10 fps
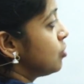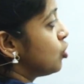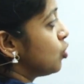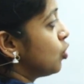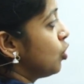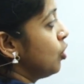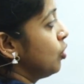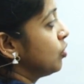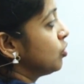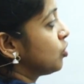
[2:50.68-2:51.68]
two,
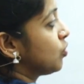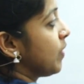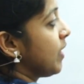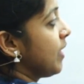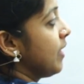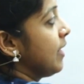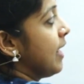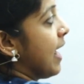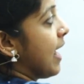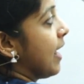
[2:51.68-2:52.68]
three
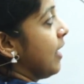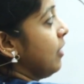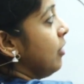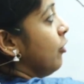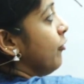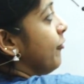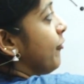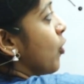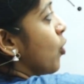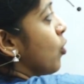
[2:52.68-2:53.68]
and
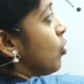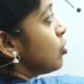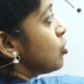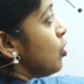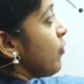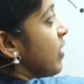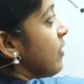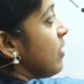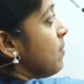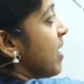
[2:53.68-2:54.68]
four. So
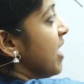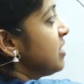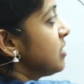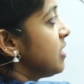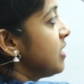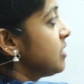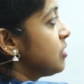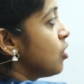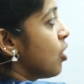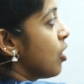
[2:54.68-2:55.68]
we will match these
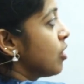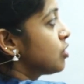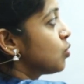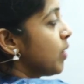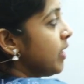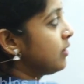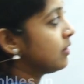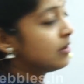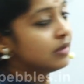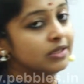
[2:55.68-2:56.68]
dots with
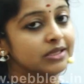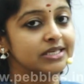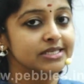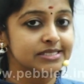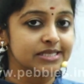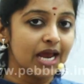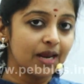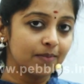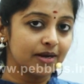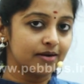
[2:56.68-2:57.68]
these
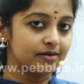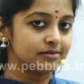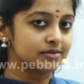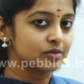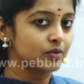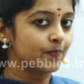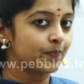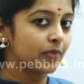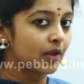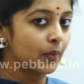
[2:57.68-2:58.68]
diamonds.
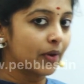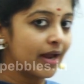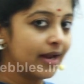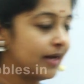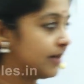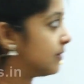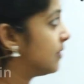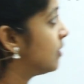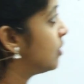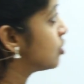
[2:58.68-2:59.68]
Right?
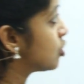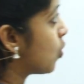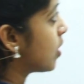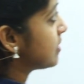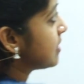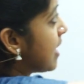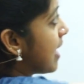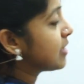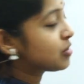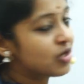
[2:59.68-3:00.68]
So what is the
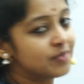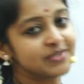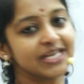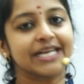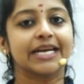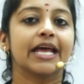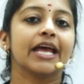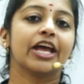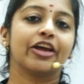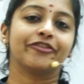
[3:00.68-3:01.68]
last object
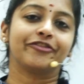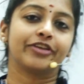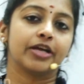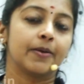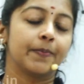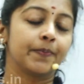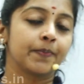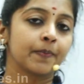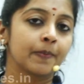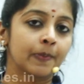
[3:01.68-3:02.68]
left?
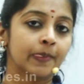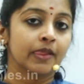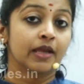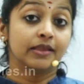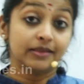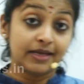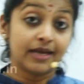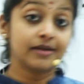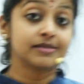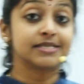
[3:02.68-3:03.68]

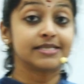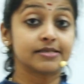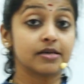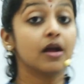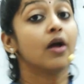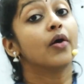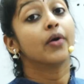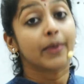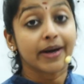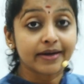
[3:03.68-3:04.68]
Yes, it is a
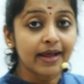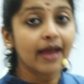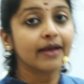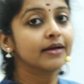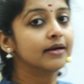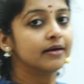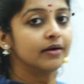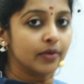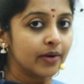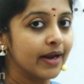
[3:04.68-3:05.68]

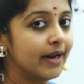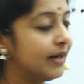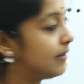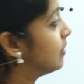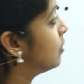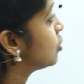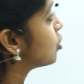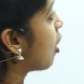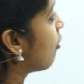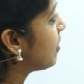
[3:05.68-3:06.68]
rectangle. Right?
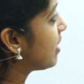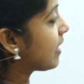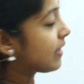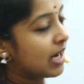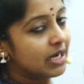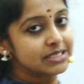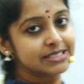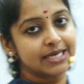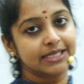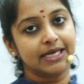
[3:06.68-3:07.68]
So how many rectangles
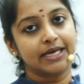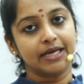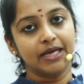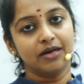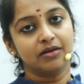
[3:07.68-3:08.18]
are there?